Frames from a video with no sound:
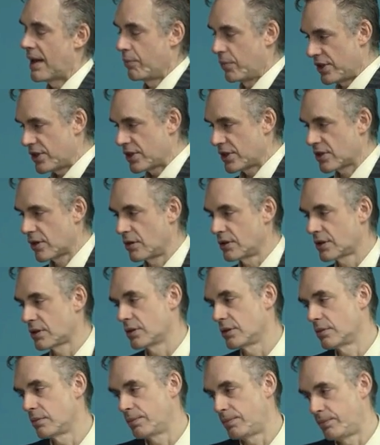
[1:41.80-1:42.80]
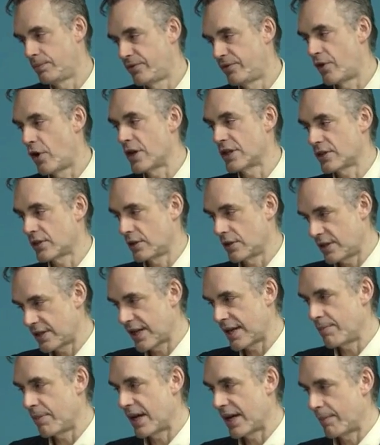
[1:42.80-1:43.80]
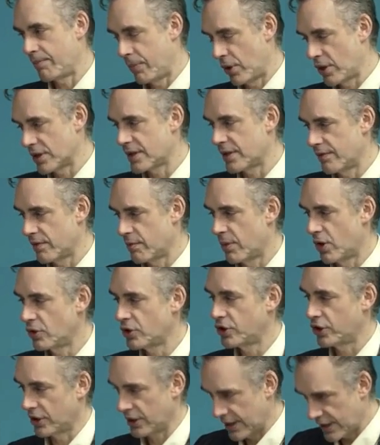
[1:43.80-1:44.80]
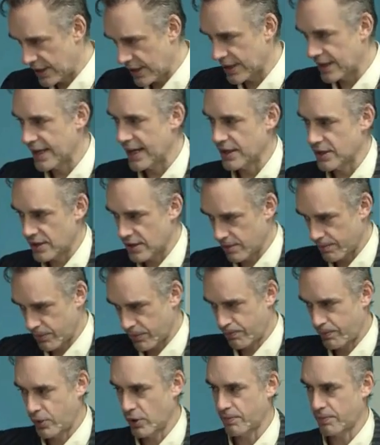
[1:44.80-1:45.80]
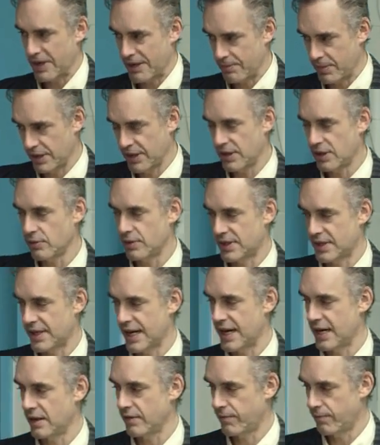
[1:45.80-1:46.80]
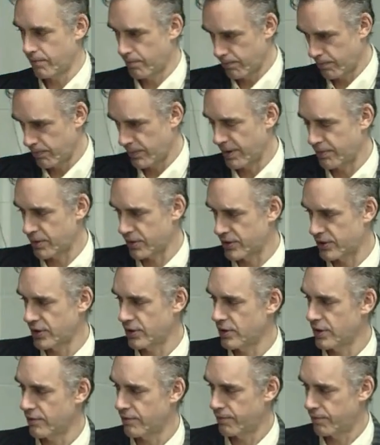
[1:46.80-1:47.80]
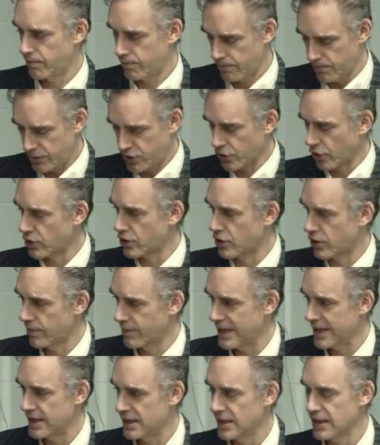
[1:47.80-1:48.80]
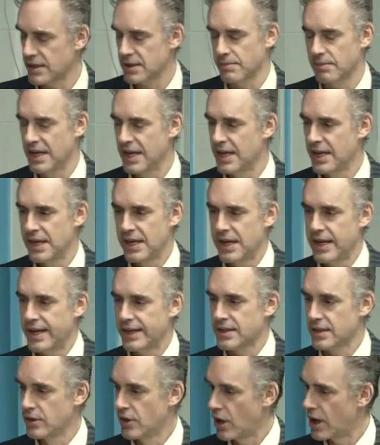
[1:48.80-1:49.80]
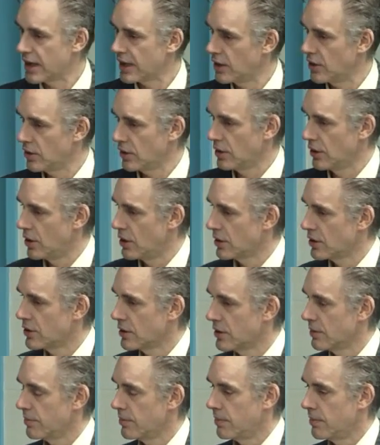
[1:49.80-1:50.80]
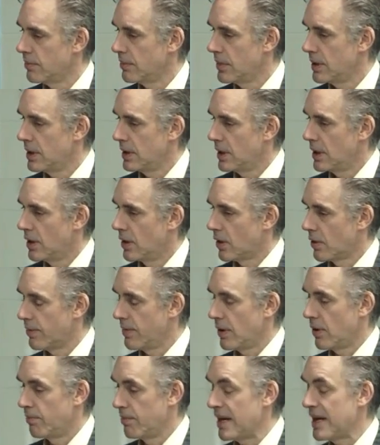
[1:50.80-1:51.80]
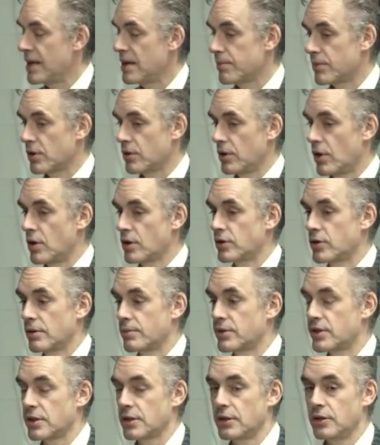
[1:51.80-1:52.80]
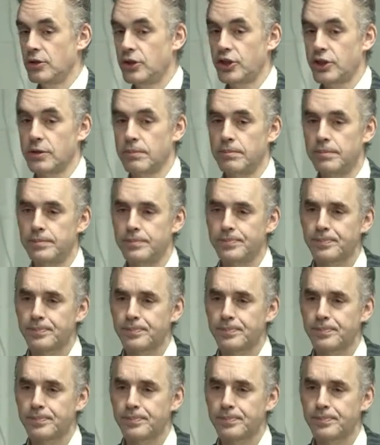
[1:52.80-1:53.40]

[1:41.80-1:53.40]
which is also fostered, say, by a positive emotion, it tends to put people into a state of the pursuit of short-term hedonism. It's not a good long-term or medium to long-term solution.